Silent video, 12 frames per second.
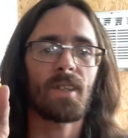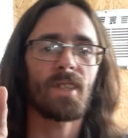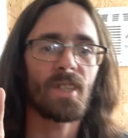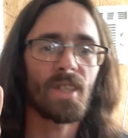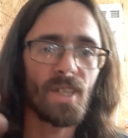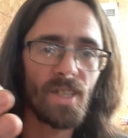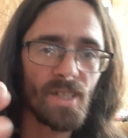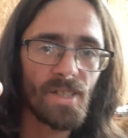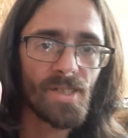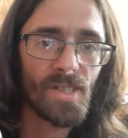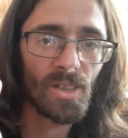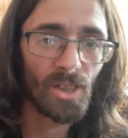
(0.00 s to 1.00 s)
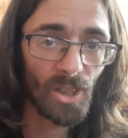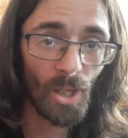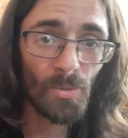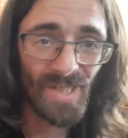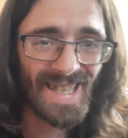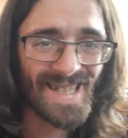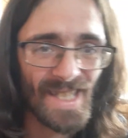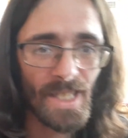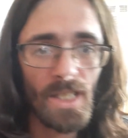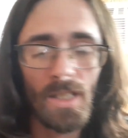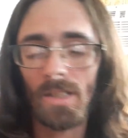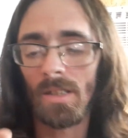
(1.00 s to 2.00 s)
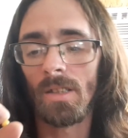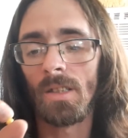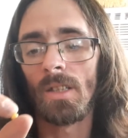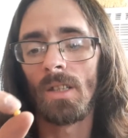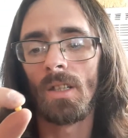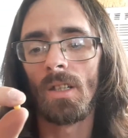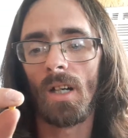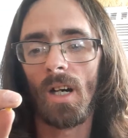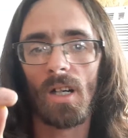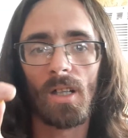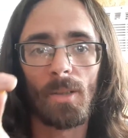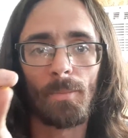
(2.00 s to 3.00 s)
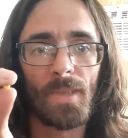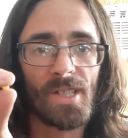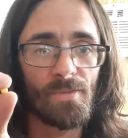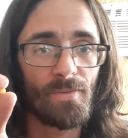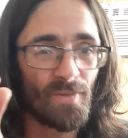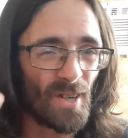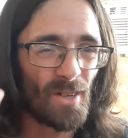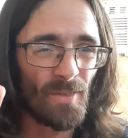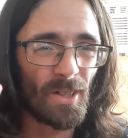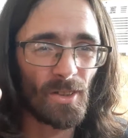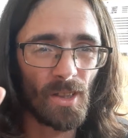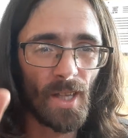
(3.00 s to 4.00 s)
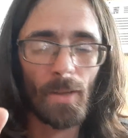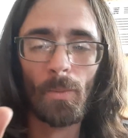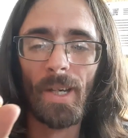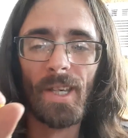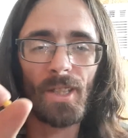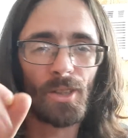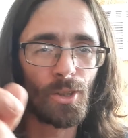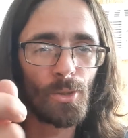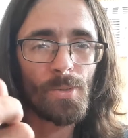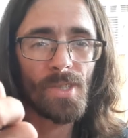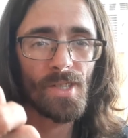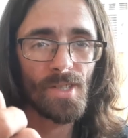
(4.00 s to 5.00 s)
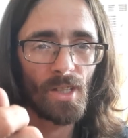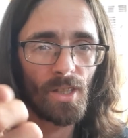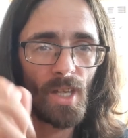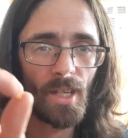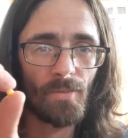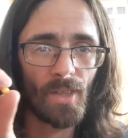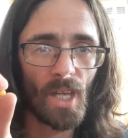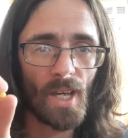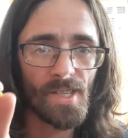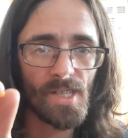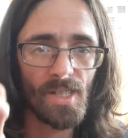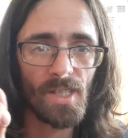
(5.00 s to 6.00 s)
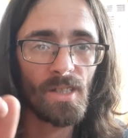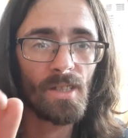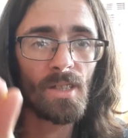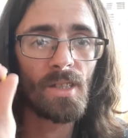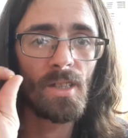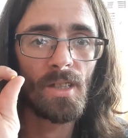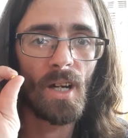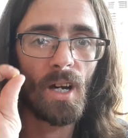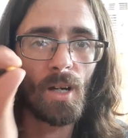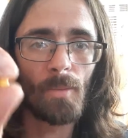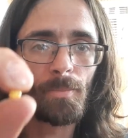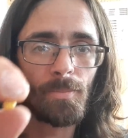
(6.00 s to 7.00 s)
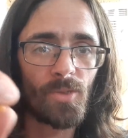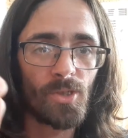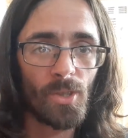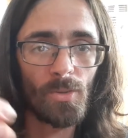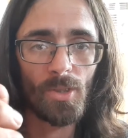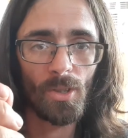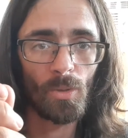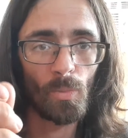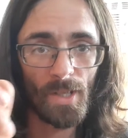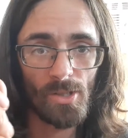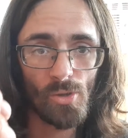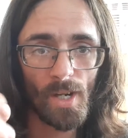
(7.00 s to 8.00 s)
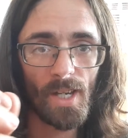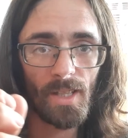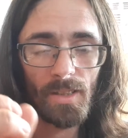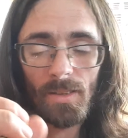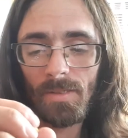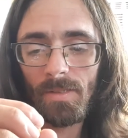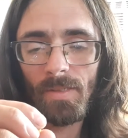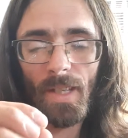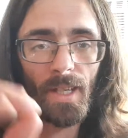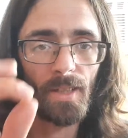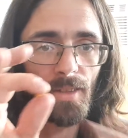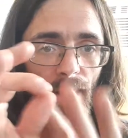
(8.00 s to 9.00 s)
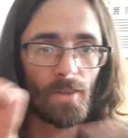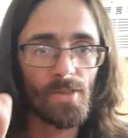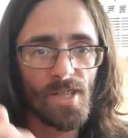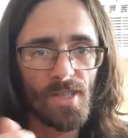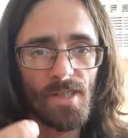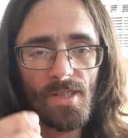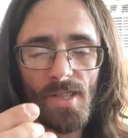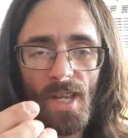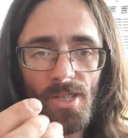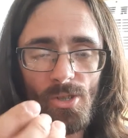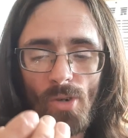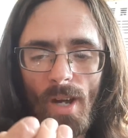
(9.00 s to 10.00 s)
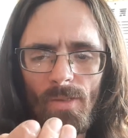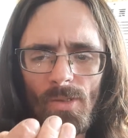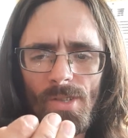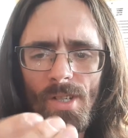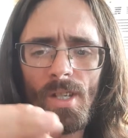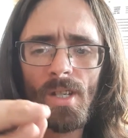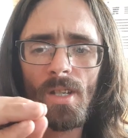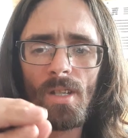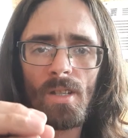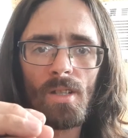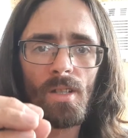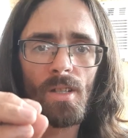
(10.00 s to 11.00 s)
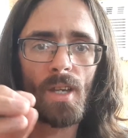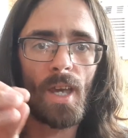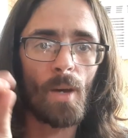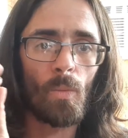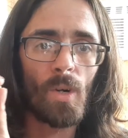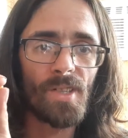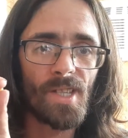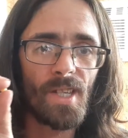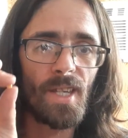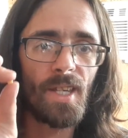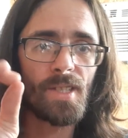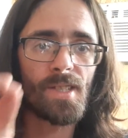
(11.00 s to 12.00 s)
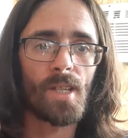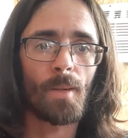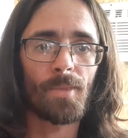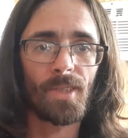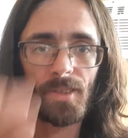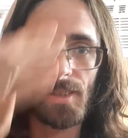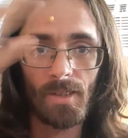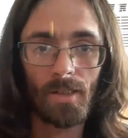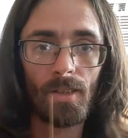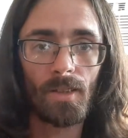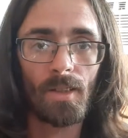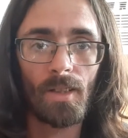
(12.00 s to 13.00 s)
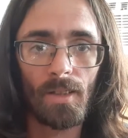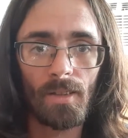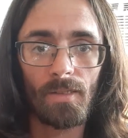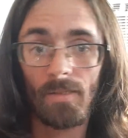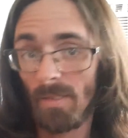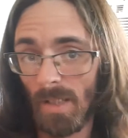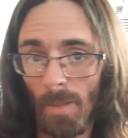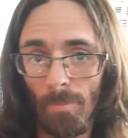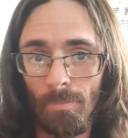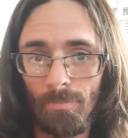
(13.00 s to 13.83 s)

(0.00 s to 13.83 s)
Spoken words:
that it is low density, it's very, very lightweight. It loses a lot of velocity due to wind drag and air resistance as it travels. And once it hits something, it